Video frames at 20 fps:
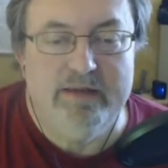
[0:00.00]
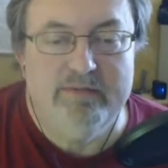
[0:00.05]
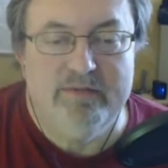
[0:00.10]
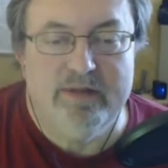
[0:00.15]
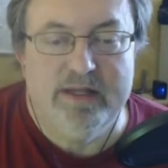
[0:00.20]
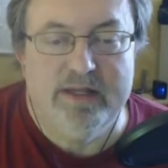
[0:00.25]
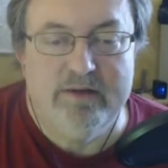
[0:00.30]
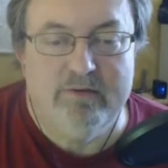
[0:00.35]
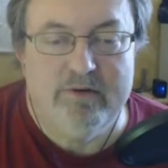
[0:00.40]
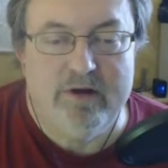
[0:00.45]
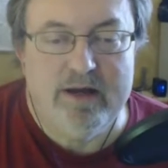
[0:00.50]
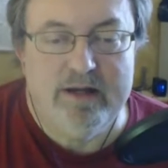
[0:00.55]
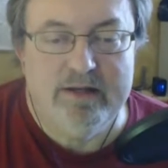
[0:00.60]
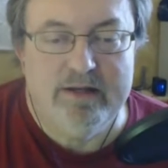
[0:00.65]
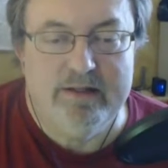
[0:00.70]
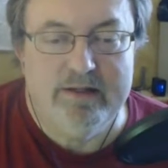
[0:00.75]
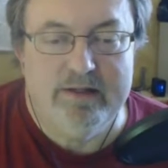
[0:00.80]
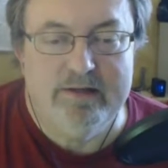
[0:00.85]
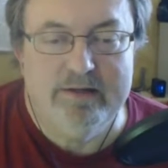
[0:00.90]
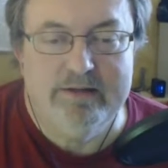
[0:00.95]
later on, a
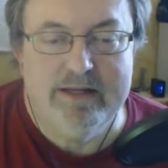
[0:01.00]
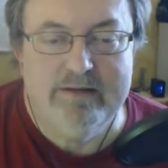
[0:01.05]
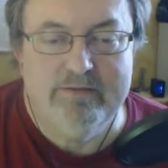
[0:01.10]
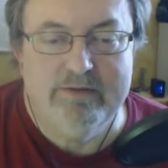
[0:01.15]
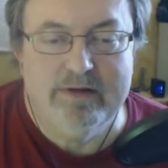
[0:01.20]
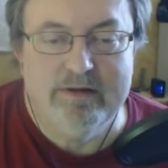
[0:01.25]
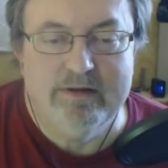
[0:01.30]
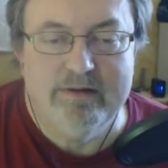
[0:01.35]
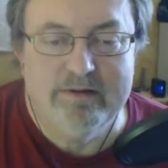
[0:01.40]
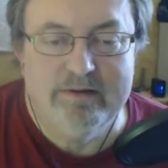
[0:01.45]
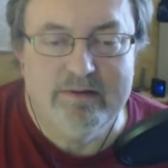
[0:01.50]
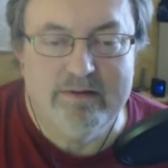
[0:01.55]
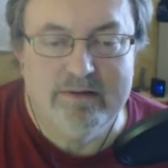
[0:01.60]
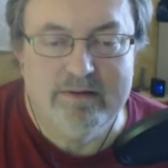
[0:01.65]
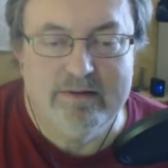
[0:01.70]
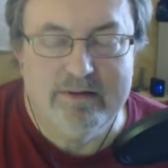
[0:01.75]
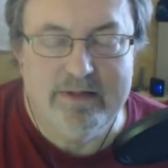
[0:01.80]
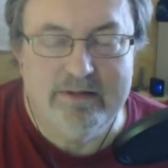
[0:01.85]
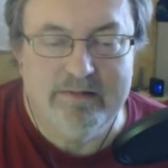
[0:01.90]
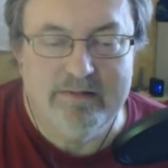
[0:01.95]
little giving
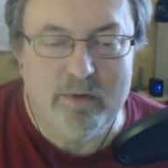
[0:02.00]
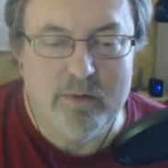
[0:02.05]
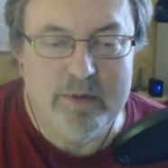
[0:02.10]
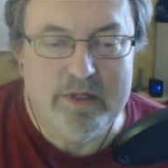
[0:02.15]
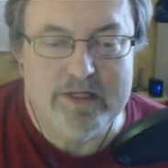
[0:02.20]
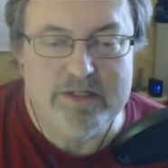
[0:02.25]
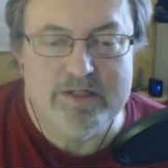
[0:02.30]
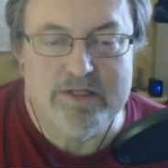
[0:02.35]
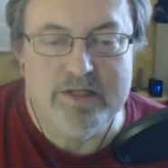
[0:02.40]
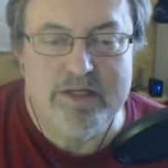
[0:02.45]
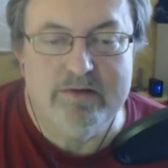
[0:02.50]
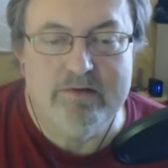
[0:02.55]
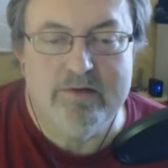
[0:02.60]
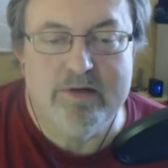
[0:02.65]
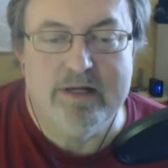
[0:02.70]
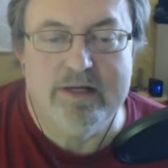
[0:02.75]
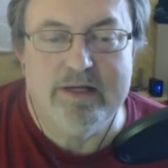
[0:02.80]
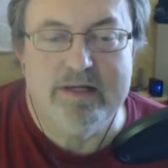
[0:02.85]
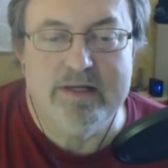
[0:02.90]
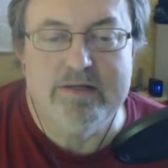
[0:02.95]
away a secret,
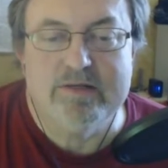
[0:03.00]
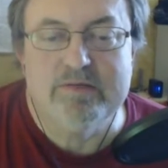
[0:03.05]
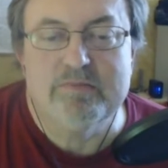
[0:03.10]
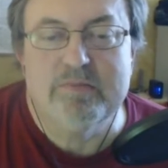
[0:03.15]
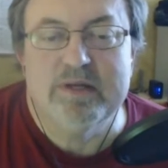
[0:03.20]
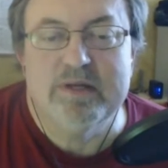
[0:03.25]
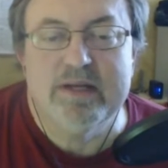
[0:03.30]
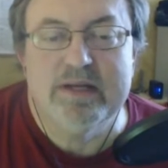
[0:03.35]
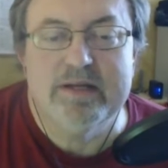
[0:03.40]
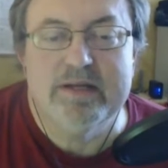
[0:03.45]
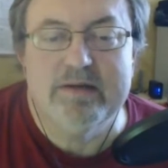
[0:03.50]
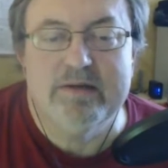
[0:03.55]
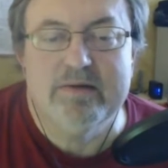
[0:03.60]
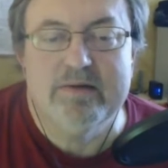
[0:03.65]
I guess. But anyhow,